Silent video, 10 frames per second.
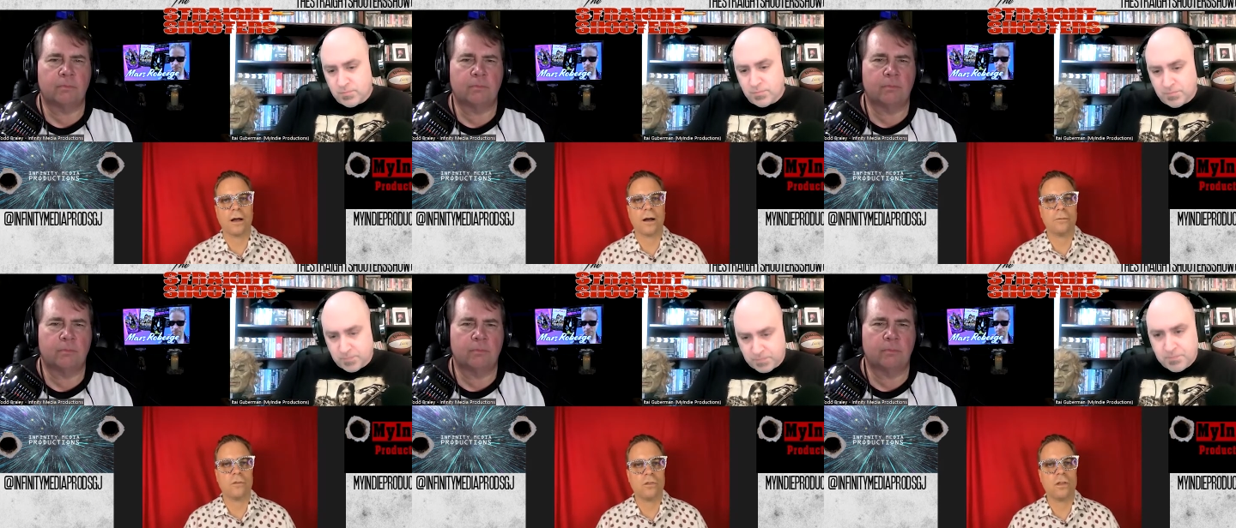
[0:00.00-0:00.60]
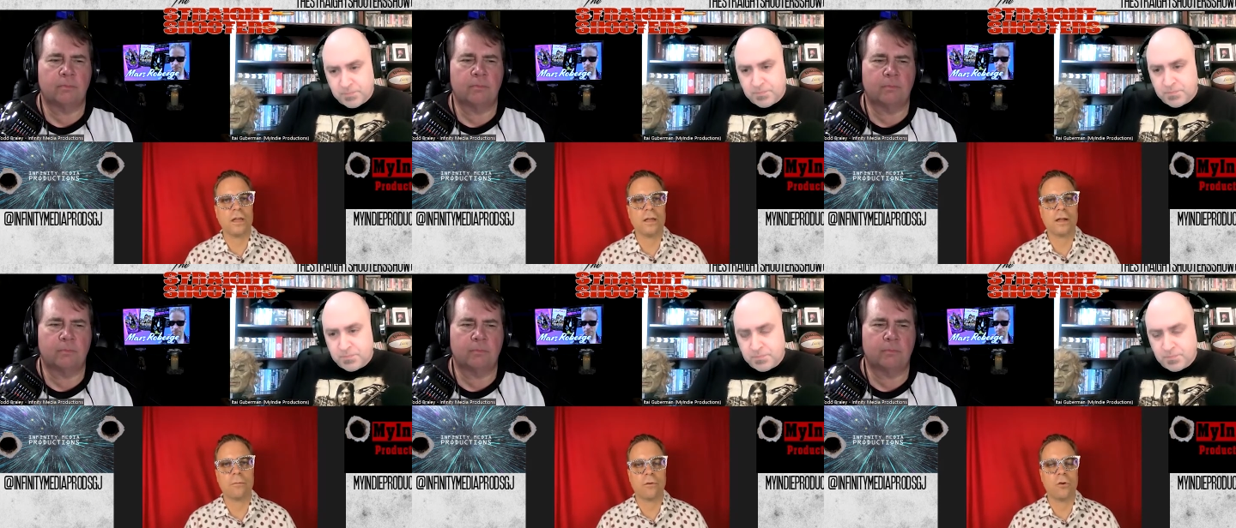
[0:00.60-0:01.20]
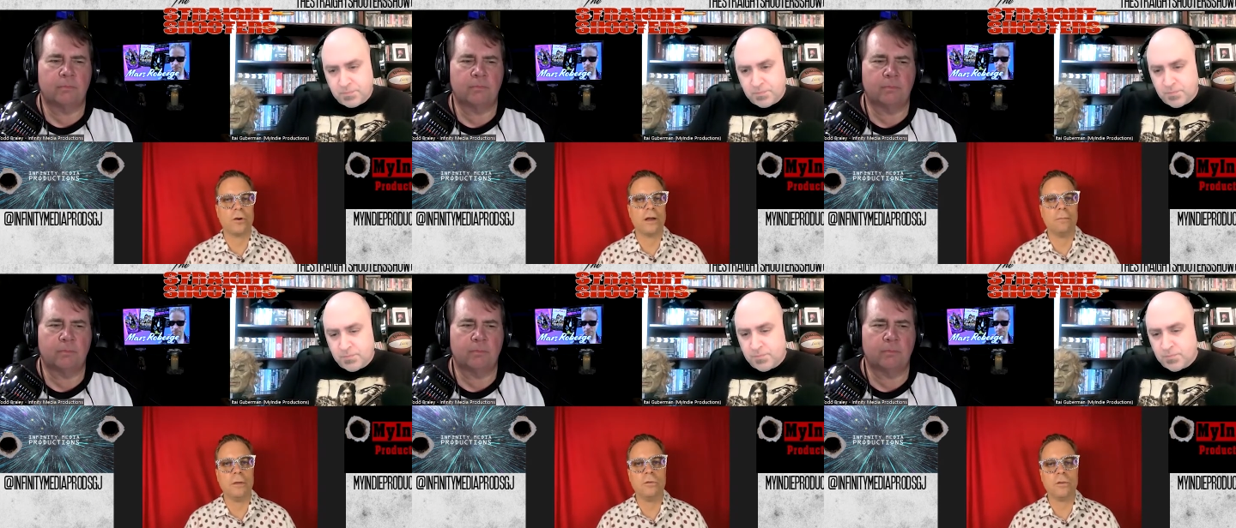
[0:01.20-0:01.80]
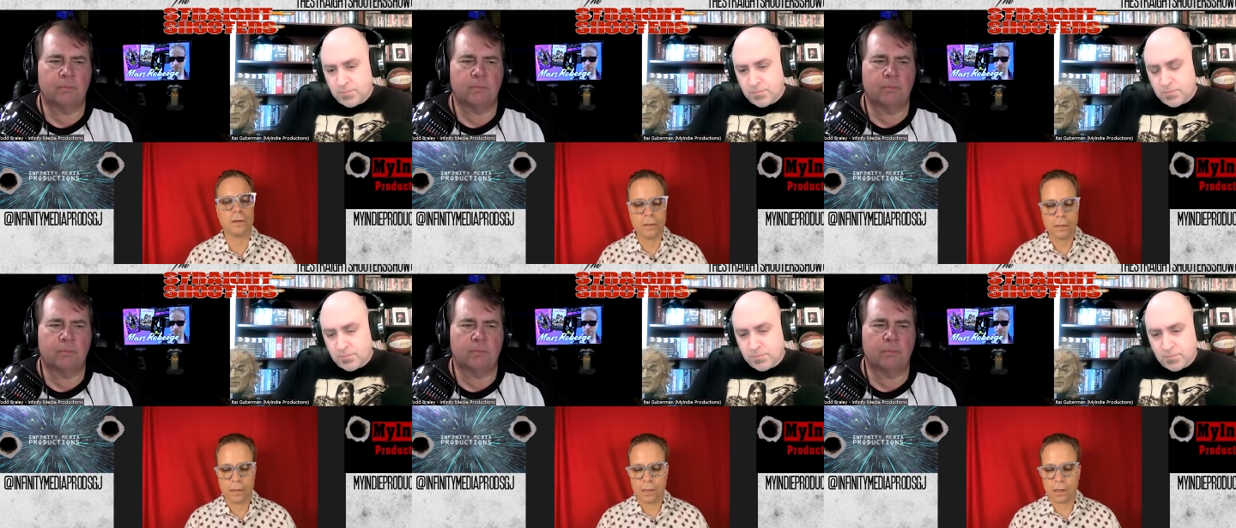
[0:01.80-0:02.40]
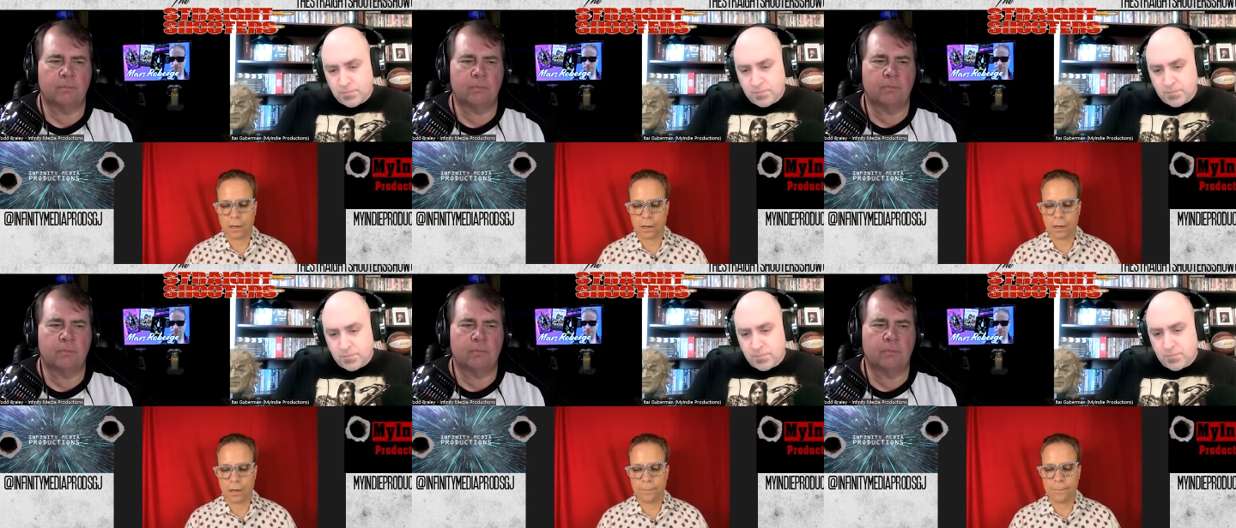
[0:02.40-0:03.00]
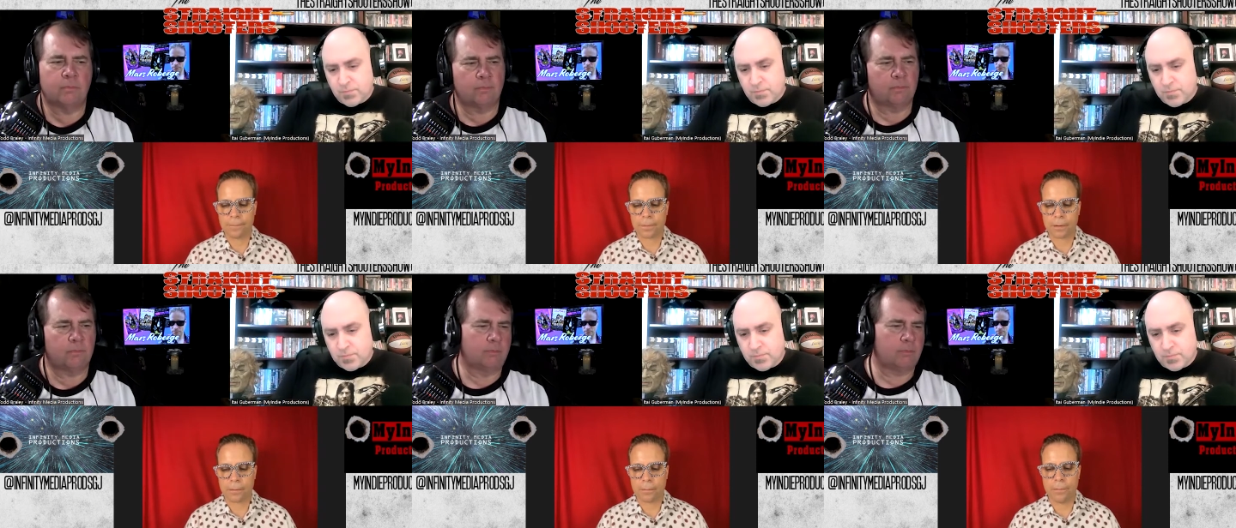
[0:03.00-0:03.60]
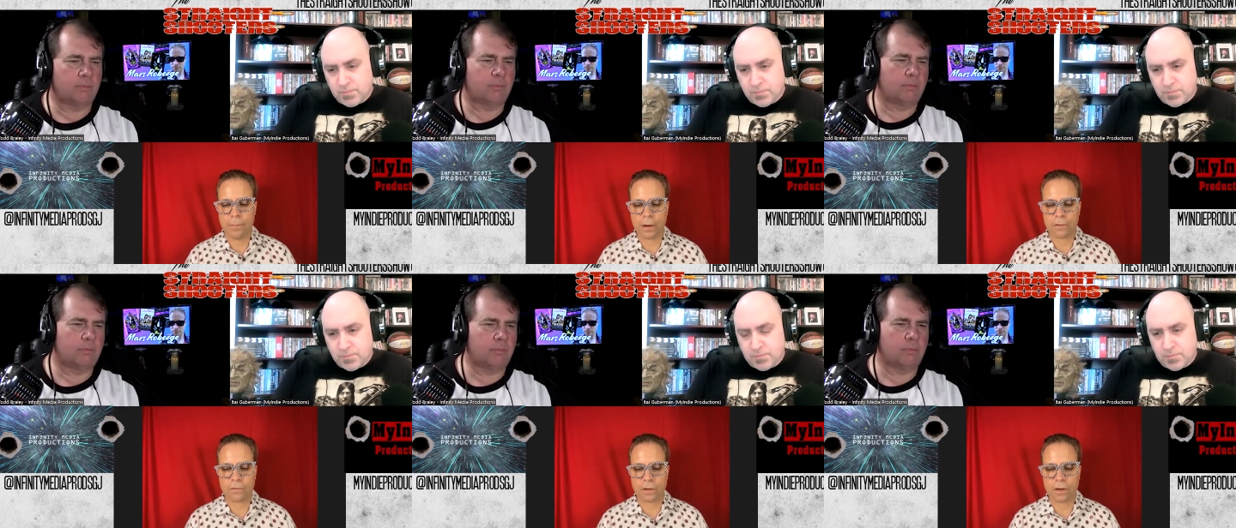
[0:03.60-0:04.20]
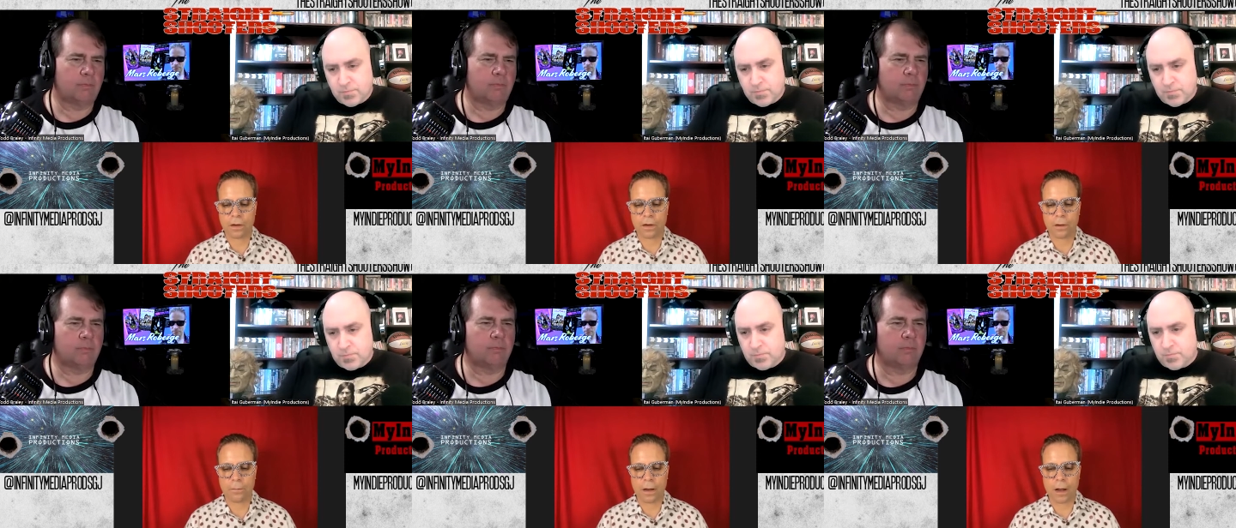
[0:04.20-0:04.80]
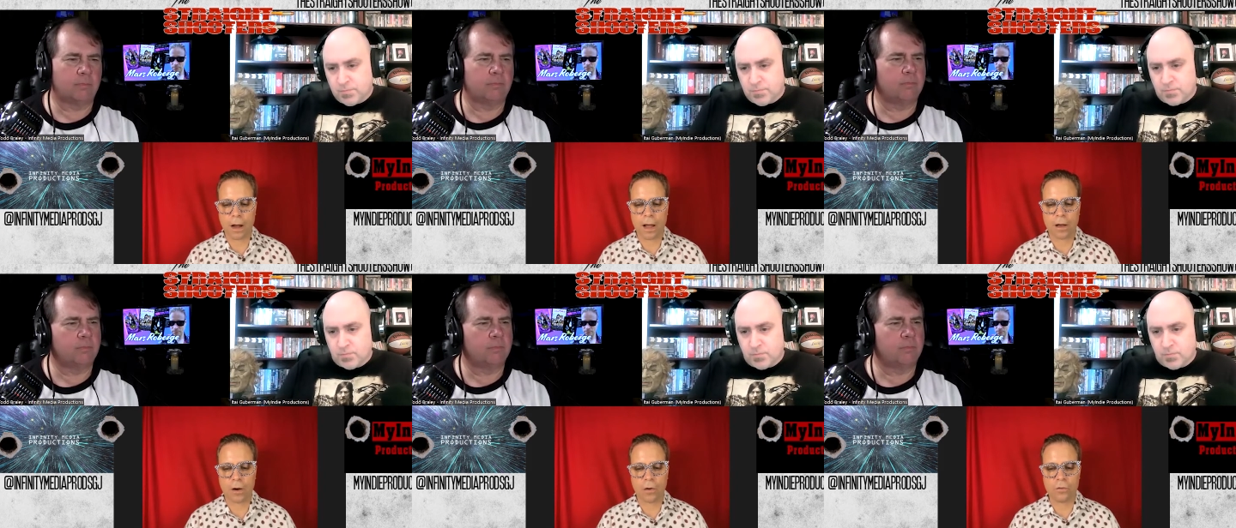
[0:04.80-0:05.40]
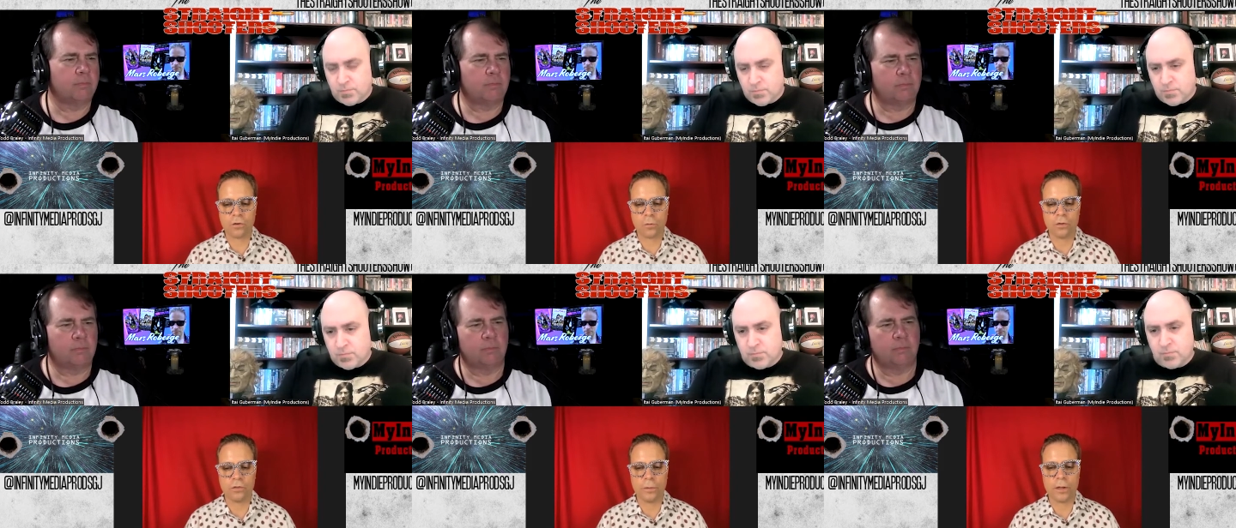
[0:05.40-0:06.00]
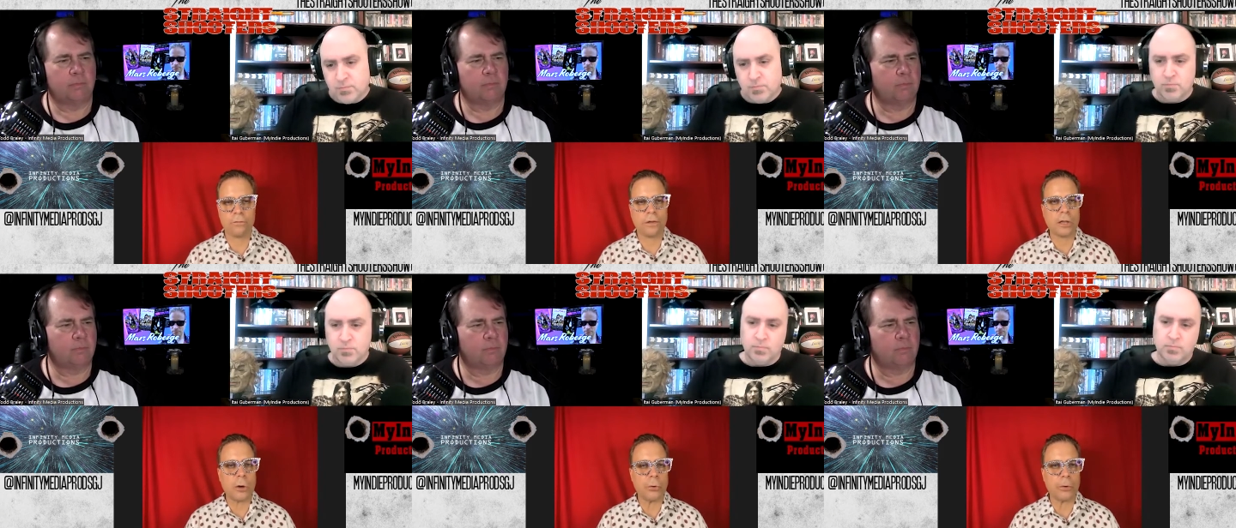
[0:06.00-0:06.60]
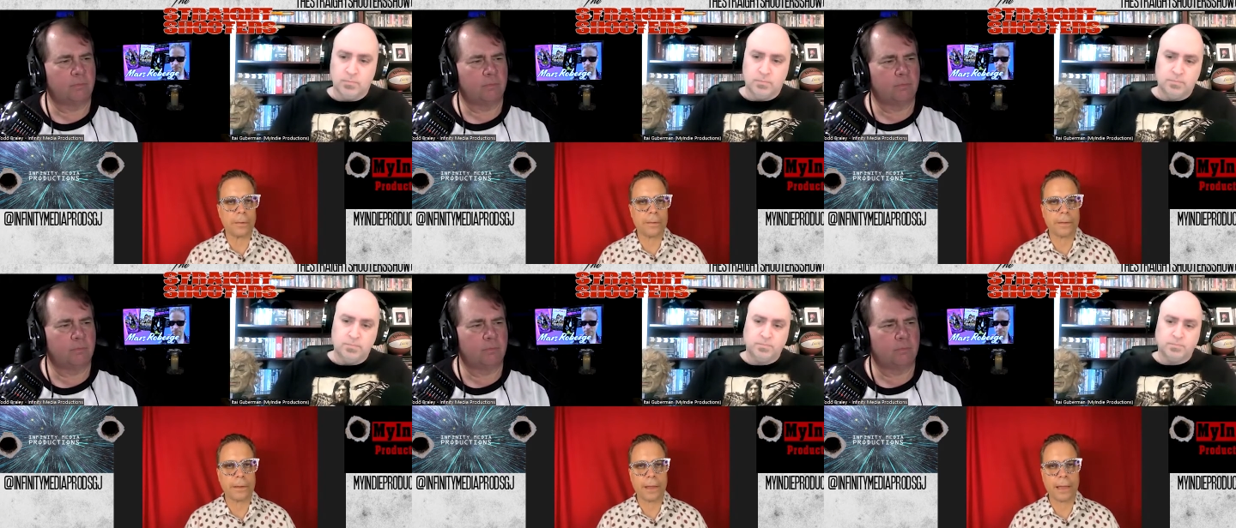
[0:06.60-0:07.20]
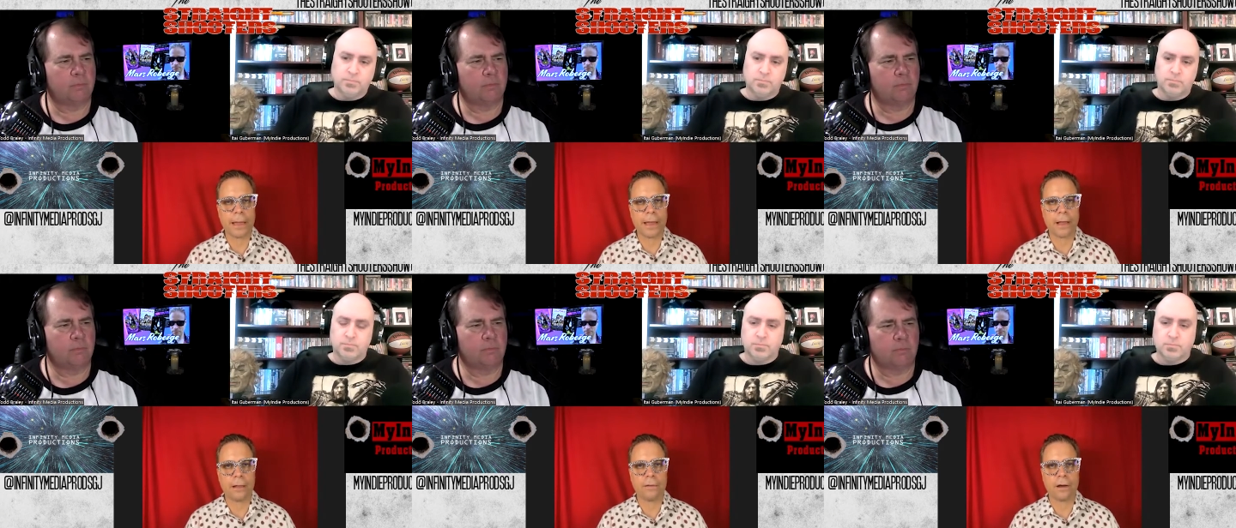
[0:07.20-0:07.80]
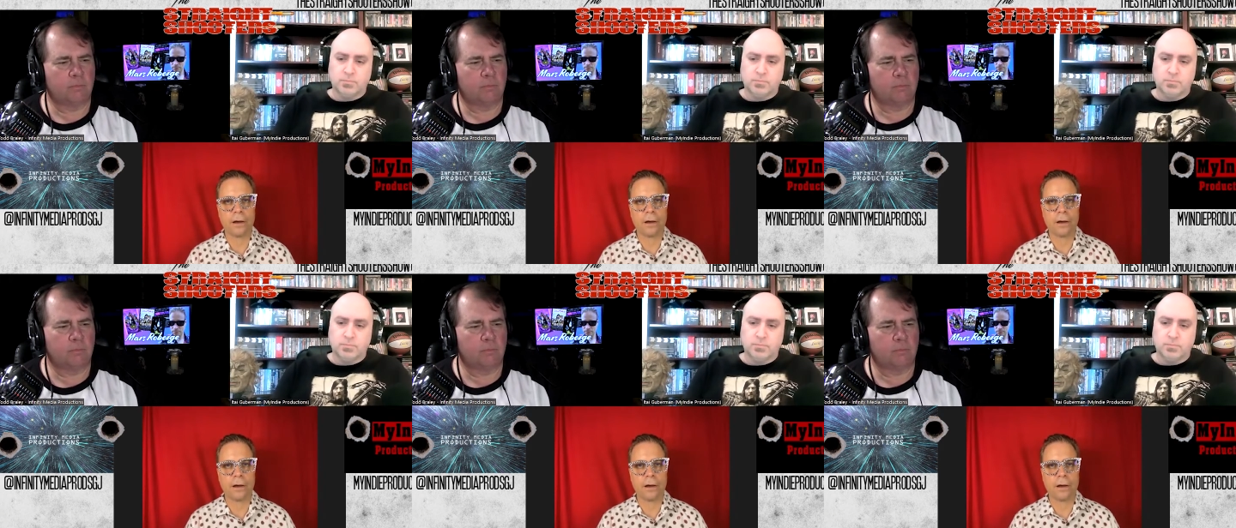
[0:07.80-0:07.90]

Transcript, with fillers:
Speaker 1: I would sing and I program music. Um, but uh, I also was a bit of a loner, and